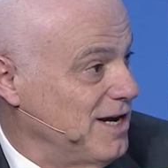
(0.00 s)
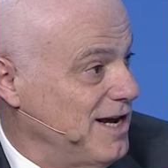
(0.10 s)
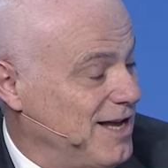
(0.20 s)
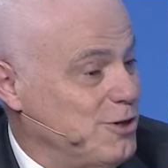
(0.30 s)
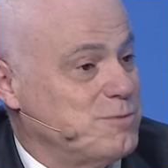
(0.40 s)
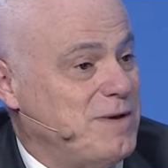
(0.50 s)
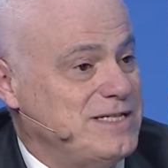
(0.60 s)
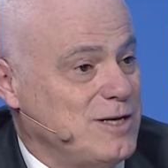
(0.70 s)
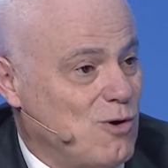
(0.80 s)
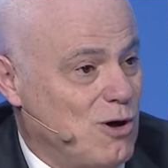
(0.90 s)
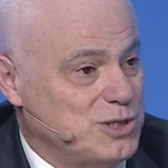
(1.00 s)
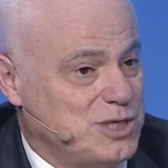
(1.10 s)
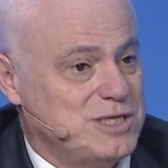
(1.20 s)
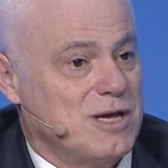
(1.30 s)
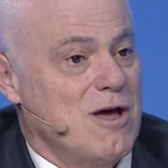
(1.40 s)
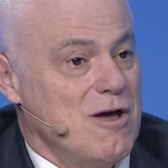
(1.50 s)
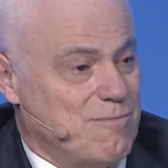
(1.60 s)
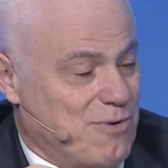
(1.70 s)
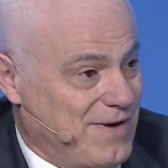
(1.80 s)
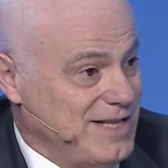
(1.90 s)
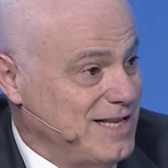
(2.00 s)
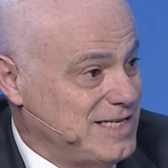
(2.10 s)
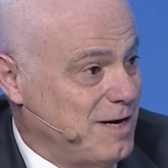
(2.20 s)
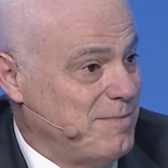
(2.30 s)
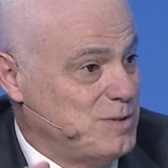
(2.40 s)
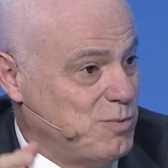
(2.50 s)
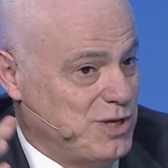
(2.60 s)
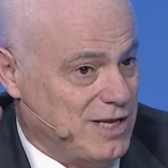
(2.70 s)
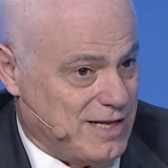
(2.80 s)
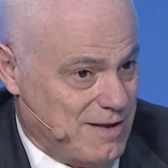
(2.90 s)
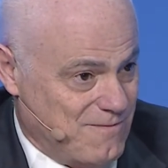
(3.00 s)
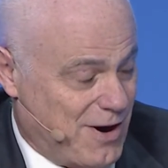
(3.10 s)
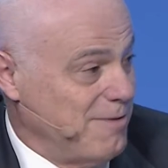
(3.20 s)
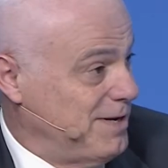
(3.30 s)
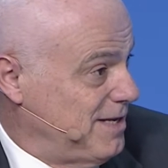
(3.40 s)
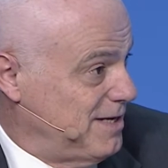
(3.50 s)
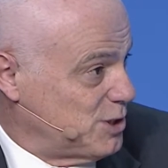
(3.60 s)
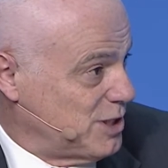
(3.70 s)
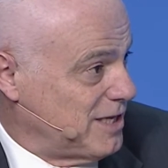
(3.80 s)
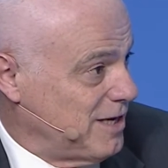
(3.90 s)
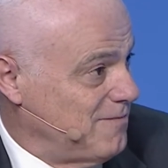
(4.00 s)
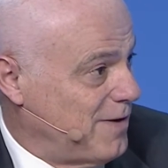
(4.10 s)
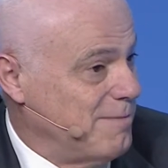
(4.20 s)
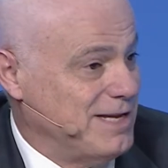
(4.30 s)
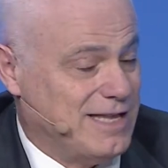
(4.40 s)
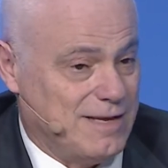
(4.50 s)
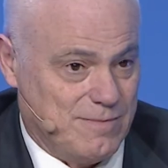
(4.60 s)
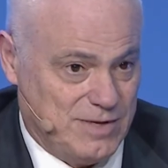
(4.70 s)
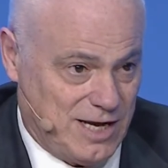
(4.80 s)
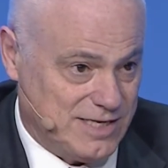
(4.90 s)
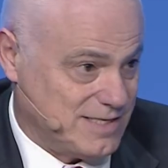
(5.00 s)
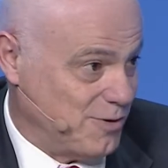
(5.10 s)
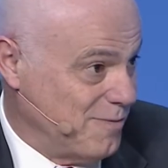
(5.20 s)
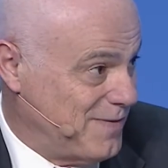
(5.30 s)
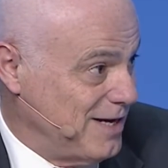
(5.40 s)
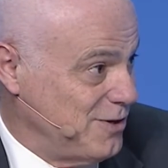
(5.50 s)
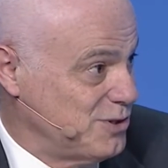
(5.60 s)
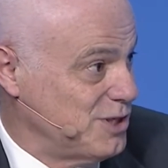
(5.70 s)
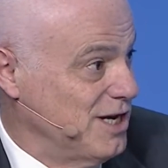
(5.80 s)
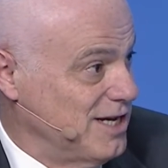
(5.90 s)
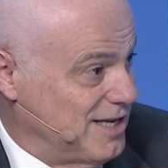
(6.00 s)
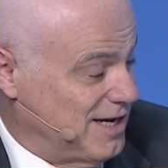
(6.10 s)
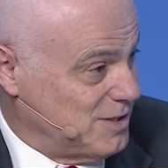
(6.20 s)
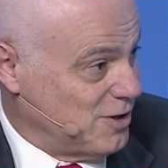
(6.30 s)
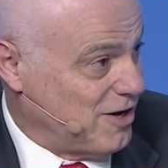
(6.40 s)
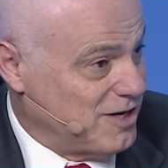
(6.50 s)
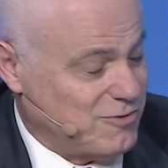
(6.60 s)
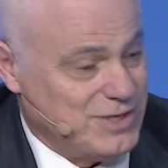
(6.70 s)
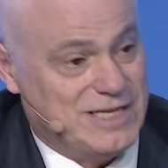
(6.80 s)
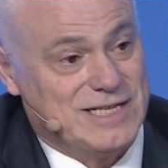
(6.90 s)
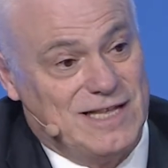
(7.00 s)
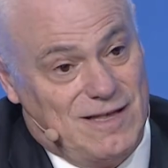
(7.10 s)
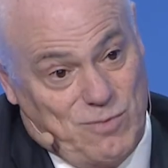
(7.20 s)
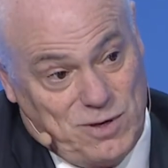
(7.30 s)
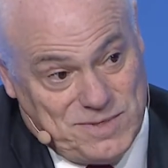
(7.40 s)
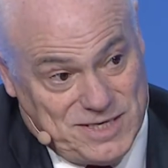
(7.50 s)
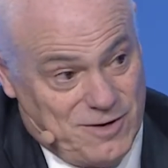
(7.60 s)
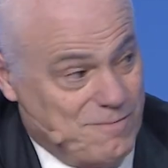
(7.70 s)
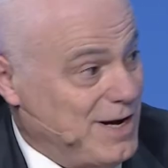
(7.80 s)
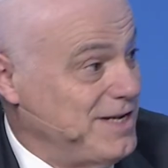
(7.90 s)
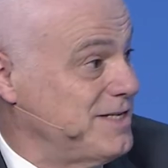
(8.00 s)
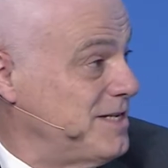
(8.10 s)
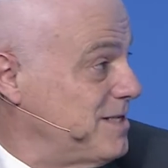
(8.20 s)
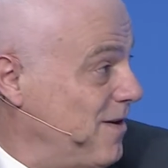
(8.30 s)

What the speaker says: And those basic goals is providing the service with an environment, a societal environment that has certain values, that has certain characteristics, that above certain biases, that